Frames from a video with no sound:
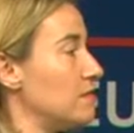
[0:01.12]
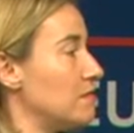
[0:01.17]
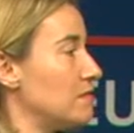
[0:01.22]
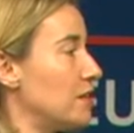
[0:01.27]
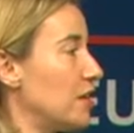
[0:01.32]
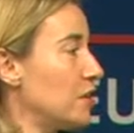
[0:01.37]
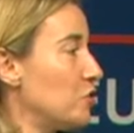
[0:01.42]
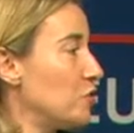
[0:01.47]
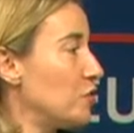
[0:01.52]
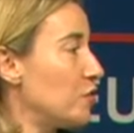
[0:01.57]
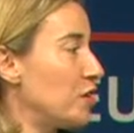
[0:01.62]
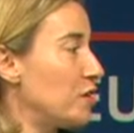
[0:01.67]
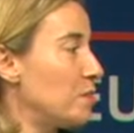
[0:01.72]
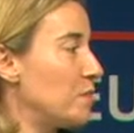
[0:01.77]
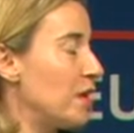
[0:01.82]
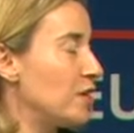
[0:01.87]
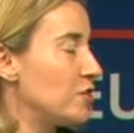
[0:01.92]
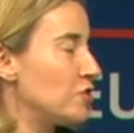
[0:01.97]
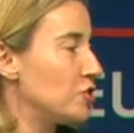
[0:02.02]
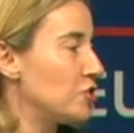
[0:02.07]
Thank you very
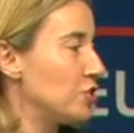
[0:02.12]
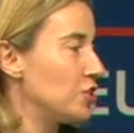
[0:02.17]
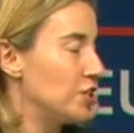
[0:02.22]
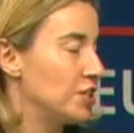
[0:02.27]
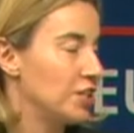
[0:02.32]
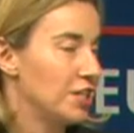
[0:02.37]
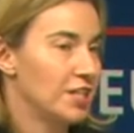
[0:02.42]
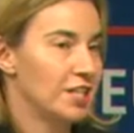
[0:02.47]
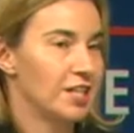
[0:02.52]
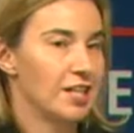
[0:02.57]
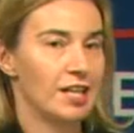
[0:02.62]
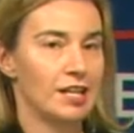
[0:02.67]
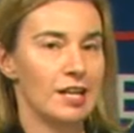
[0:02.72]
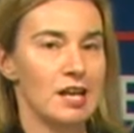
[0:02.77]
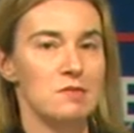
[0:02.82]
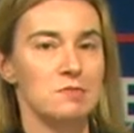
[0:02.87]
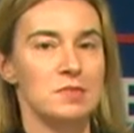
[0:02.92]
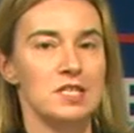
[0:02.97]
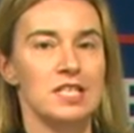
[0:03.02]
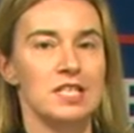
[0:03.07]
much. And
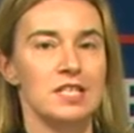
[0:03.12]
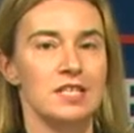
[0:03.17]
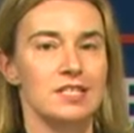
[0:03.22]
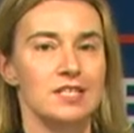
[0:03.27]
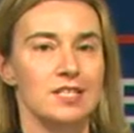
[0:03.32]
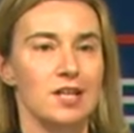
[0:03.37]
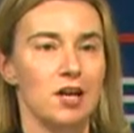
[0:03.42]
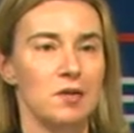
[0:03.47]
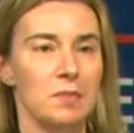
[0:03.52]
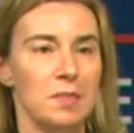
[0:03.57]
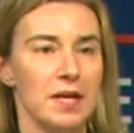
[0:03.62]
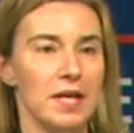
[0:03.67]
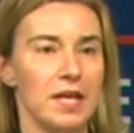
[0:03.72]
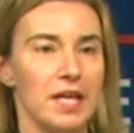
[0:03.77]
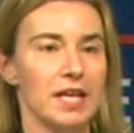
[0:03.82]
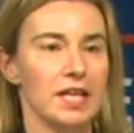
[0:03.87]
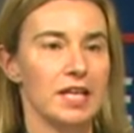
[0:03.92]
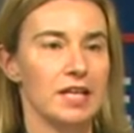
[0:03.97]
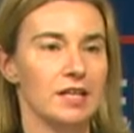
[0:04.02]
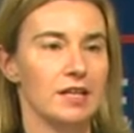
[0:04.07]
let me start
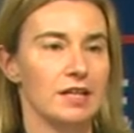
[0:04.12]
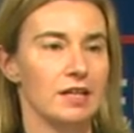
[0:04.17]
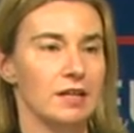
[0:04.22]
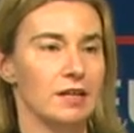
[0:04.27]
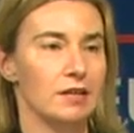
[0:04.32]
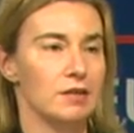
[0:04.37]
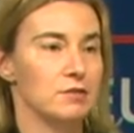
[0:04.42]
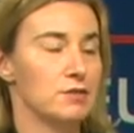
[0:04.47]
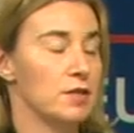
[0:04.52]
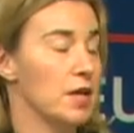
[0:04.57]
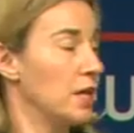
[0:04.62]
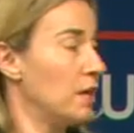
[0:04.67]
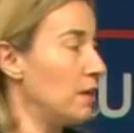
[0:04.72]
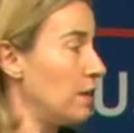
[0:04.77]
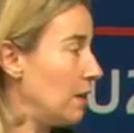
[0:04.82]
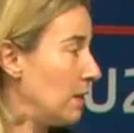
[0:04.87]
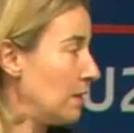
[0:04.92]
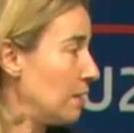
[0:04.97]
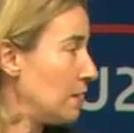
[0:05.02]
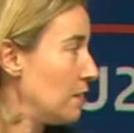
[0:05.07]
by
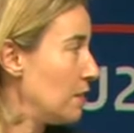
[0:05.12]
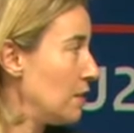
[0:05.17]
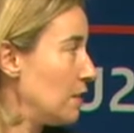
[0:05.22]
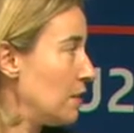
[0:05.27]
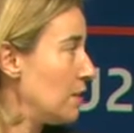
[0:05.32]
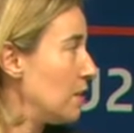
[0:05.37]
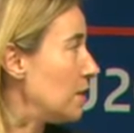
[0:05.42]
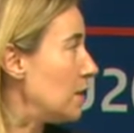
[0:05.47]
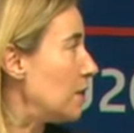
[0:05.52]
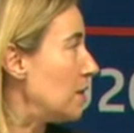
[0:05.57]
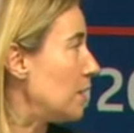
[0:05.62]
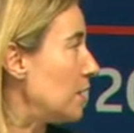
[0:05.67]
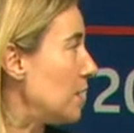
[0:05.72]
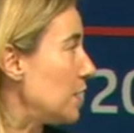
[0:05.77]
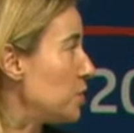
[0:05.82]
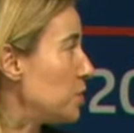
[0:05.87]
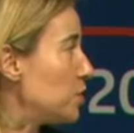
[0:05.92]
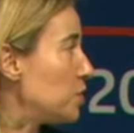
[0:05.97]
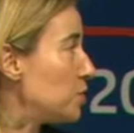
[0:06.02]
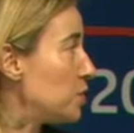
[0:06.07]
thanking
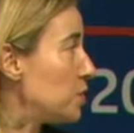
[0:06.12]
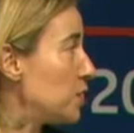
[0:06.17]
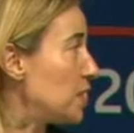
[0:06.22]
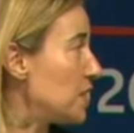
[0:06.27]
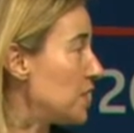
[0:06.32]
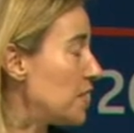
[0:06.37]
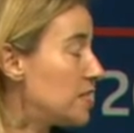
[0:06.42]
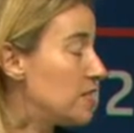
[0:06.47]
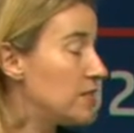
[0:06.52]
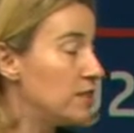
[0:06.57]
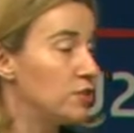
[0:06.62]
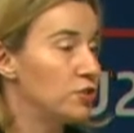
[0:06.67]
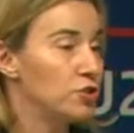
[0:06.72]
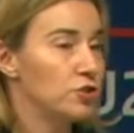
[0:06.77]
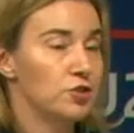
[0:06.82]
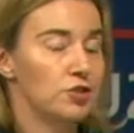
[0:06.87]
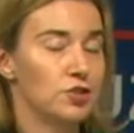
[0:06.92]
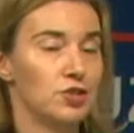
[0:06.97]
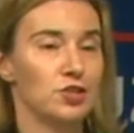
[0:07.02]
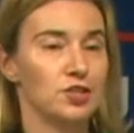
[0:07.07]
you, the
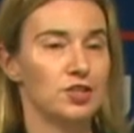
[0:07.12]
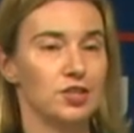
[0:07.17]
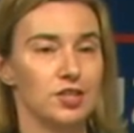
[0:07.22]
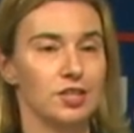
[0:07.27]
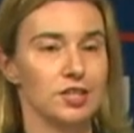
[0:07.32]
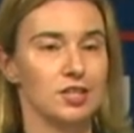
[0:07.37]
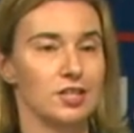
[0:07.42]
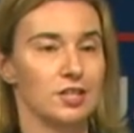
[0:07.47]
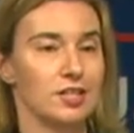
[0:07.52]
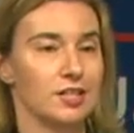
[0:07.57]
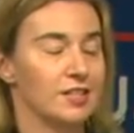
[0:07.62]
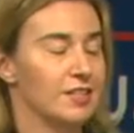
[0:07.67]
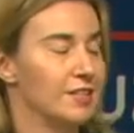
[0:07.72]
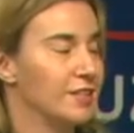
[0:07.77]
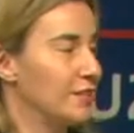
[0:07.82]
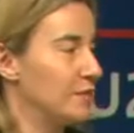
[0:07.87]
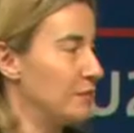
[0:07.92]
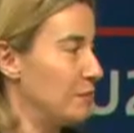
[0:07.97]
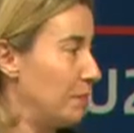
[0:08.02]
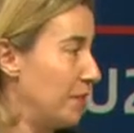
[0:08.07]
Institute,
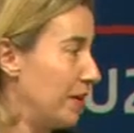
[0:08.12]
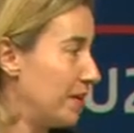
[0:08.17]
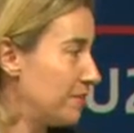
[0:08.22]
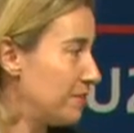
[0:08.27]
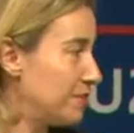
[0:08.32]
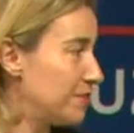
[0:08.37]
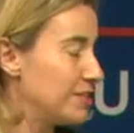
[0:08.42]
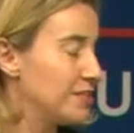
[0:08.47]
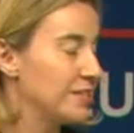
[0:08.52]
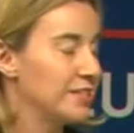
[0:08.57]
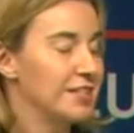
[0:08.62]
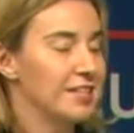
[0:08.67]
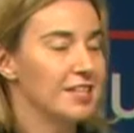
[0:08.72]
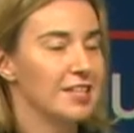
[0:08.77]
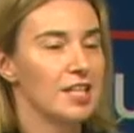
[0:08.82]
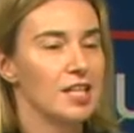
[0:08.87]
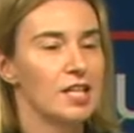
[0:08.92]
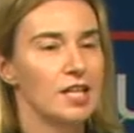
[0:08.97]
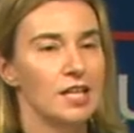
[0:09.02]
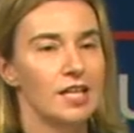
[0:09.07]
Bert,
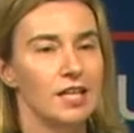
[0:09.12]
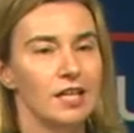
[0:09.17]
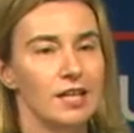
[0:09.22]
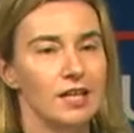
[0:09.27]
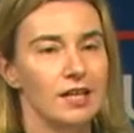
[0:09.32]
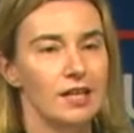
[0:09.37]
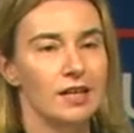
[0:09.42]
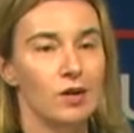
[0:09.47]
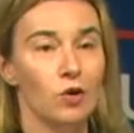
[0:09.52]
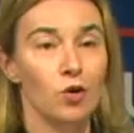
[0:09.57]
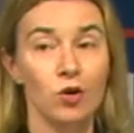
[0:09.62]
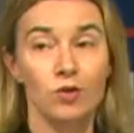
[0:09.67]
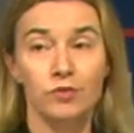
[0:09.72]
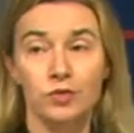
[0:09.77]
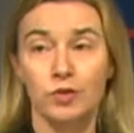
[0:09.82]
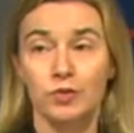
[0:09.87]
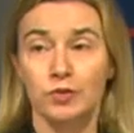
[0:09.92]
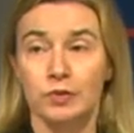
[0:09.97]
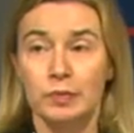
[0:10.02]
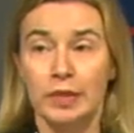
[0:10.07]
all of
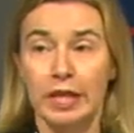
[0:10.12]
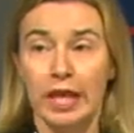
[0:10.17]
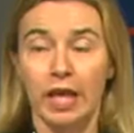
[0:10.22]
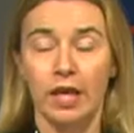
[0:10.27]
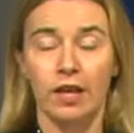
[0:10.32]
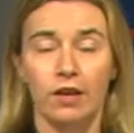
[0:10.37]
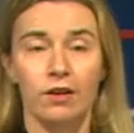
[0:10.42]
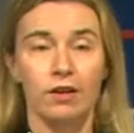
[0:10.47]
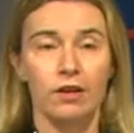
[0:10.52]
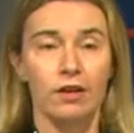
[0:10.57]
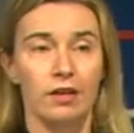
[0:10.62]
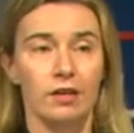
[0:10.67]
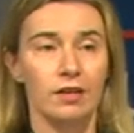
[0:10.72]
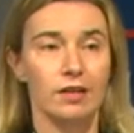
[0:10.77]
you for being here.